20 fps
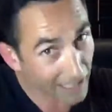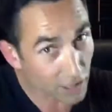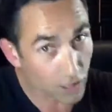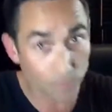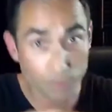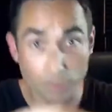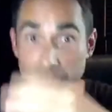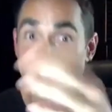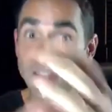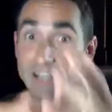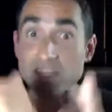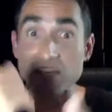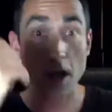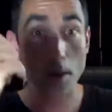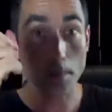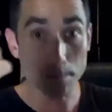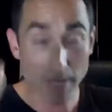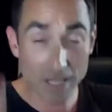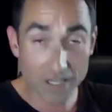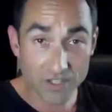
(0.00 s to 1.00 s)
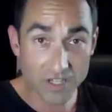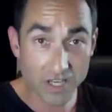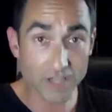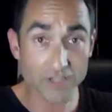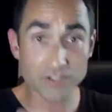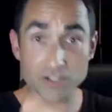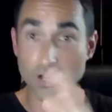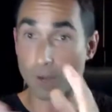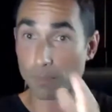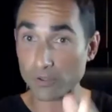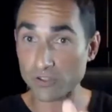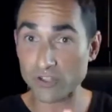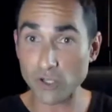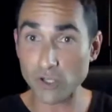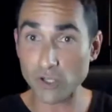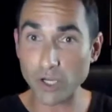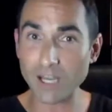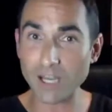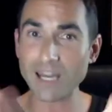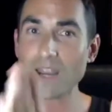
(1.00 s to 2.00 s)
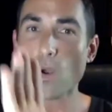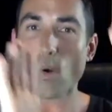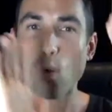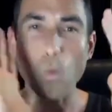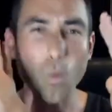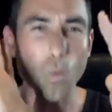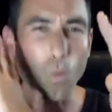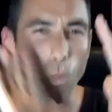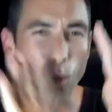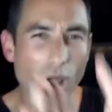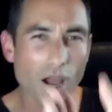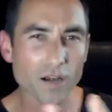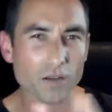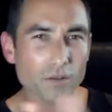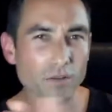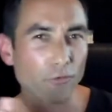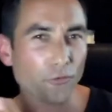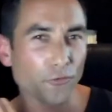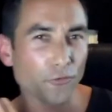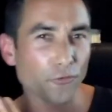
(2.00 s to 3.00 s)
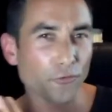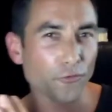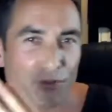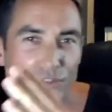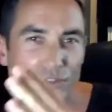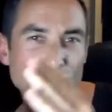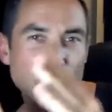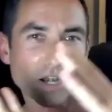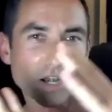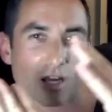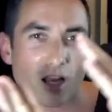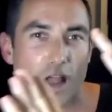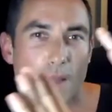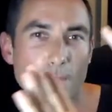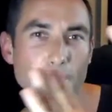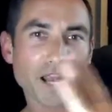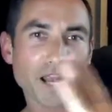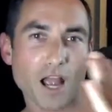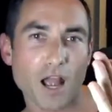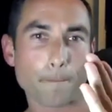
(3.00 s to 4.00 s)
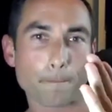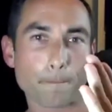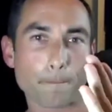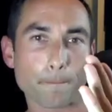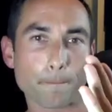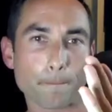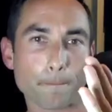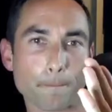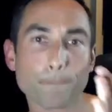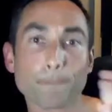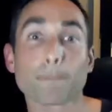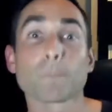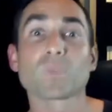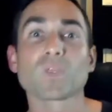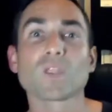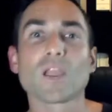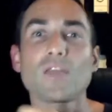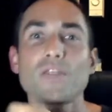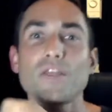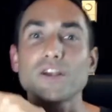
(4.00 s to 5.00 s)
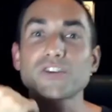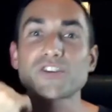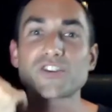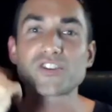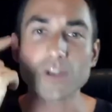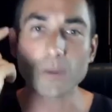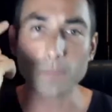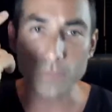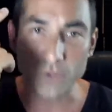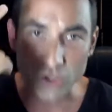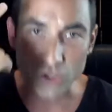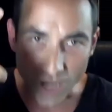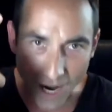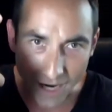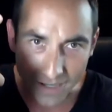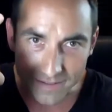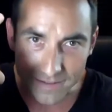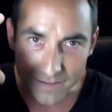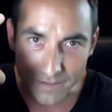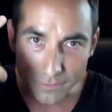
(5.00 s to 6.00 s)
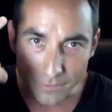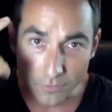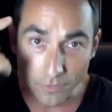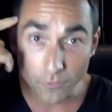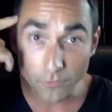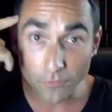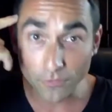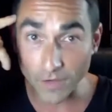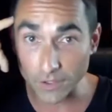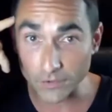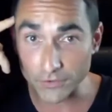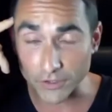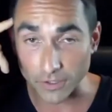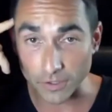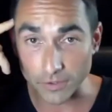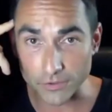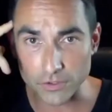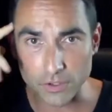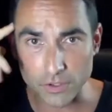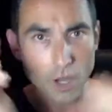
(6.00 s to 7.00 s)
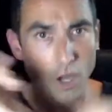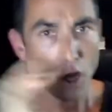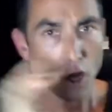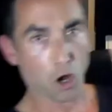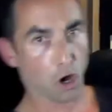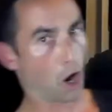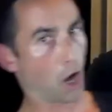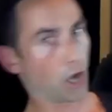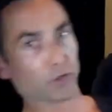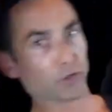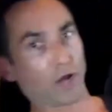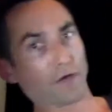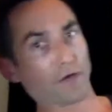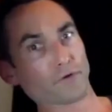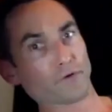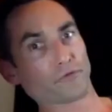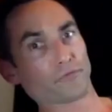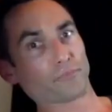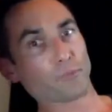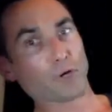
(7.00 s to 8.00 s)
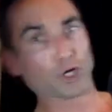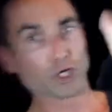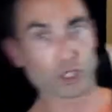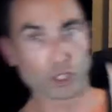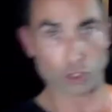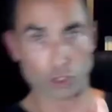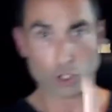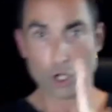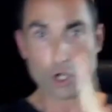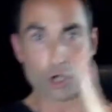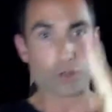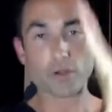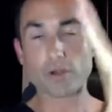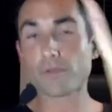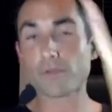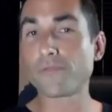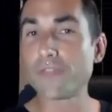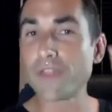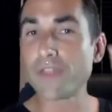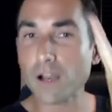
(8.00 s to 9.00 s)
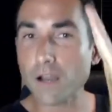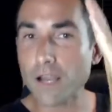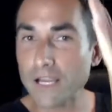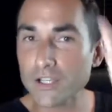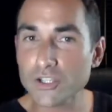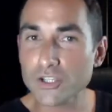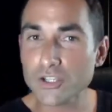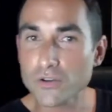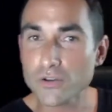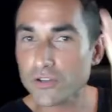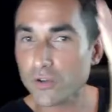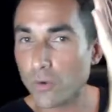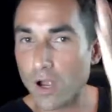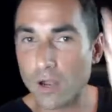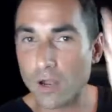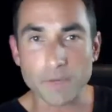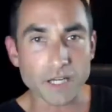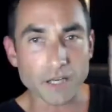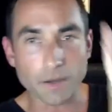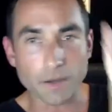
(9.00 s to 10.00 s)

you're presenting a business, an opportunity, what are the filters that are coming up? They're subjective filters. I don't have enough money. Their issues around money,